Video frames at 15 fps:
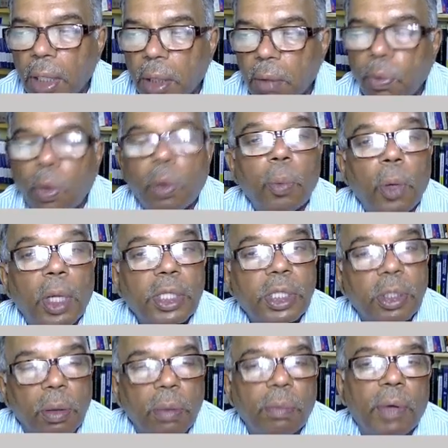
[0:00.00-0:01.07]
the
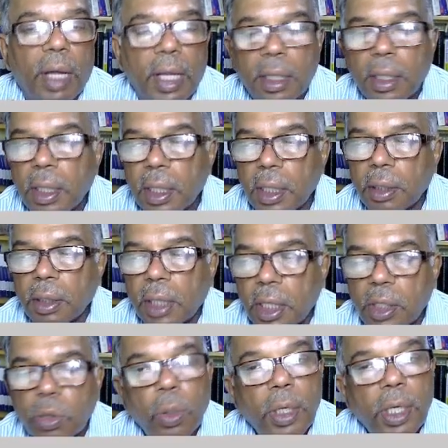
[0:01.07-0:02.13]
4.75, there
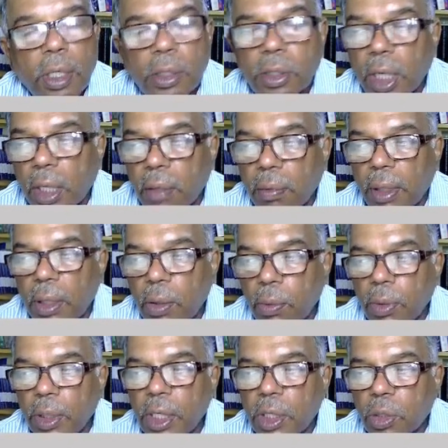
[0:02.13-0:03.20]
is no intrinsic value,
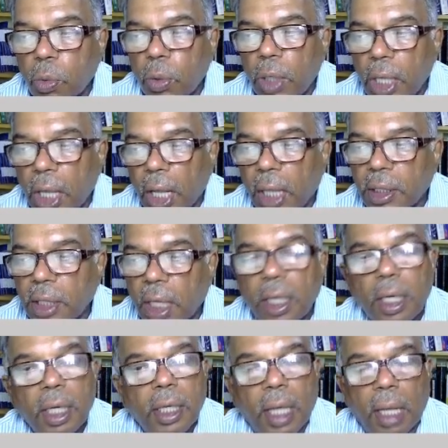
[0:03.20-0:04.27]
it is only has a
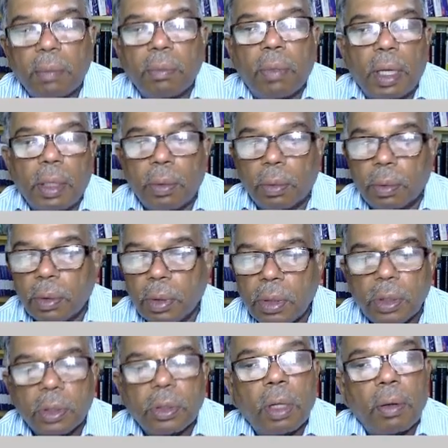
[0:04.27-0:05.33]
time value.
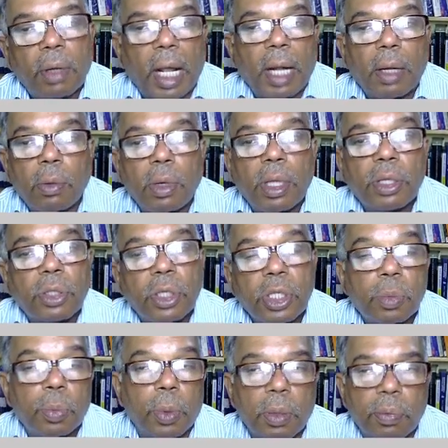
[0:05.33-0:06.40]
So our calculation
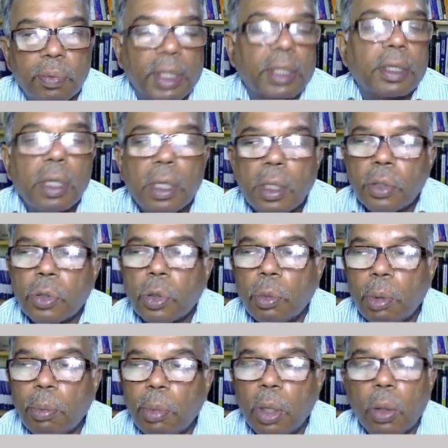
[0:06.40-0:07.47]
is perfect, it should
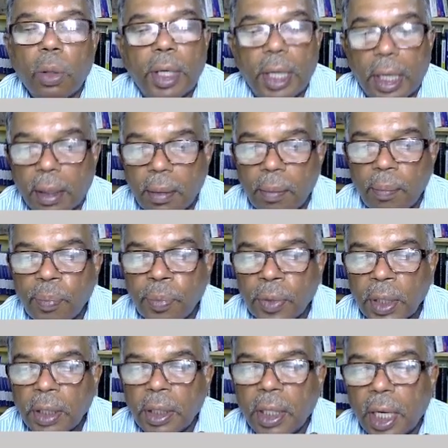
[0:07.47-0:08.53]
be below 10.
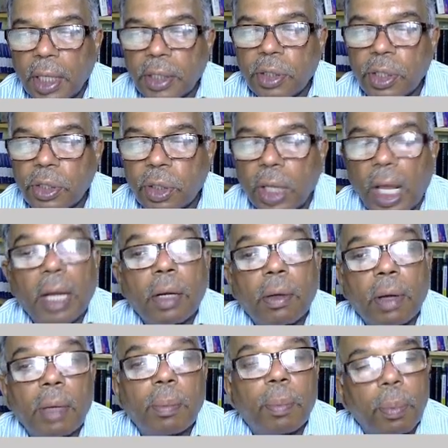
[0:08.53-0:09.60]
The next is to
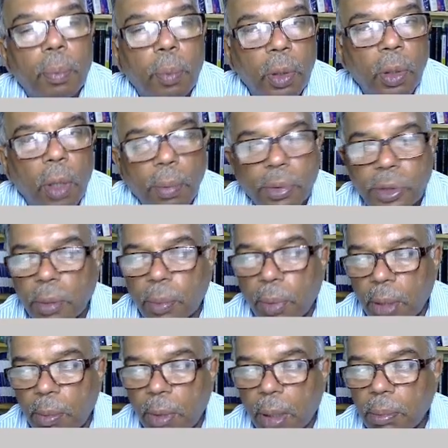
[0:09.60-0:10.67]
calculate put option
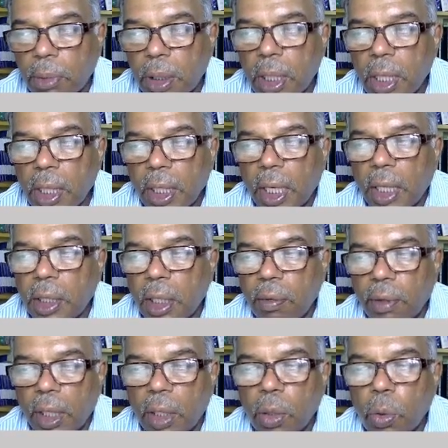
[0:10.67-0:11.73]
premium. Either
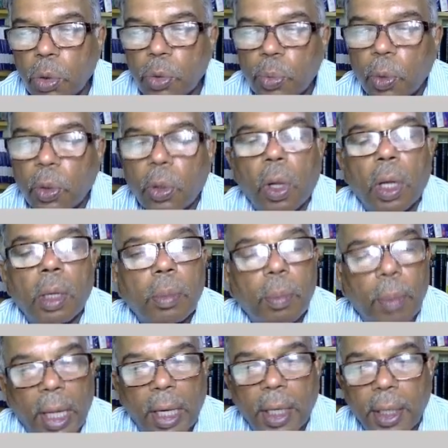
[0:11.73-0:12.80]
we can use put call
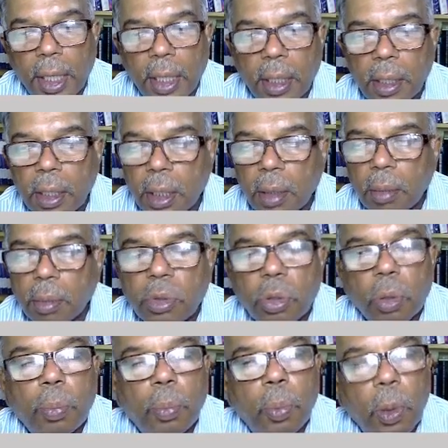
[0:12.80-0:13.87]
parity.
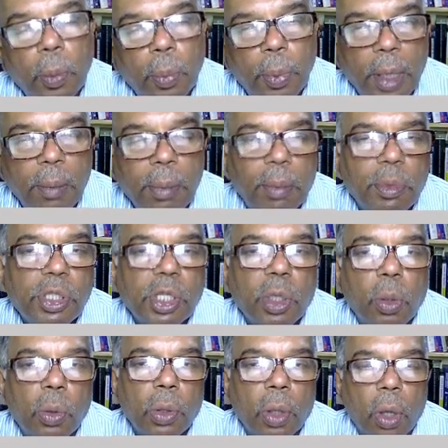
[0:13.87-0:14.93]
So put premium is
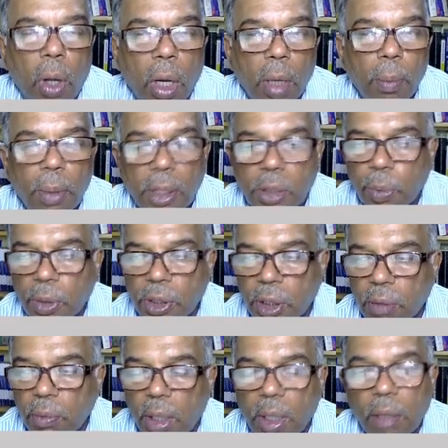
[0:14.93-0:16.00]
equal to call plus
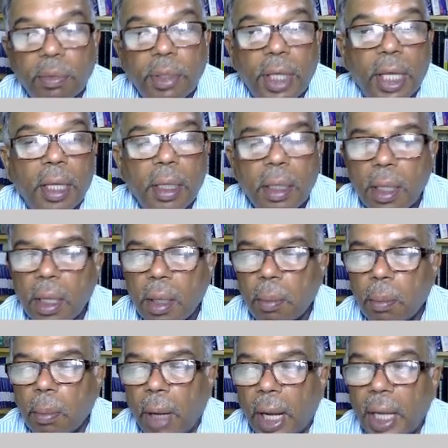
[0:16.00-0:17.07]
present value of k
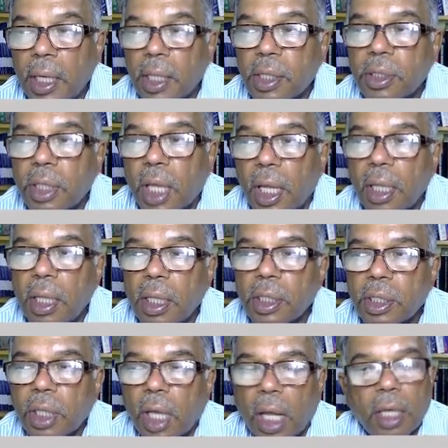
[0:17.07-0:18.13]
minus the
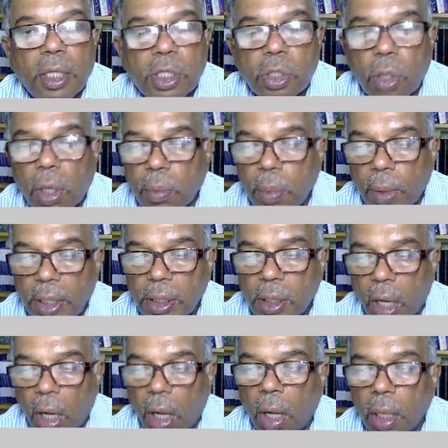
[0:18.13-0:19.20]
current stock price.
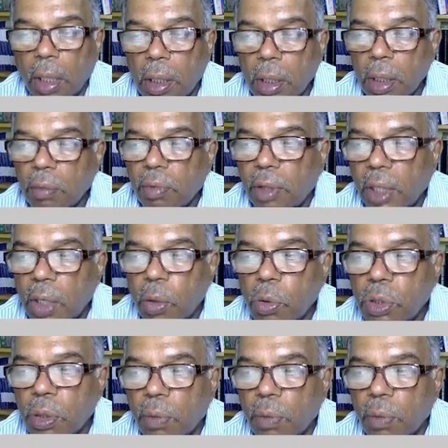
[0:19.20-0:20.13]
Or we can use the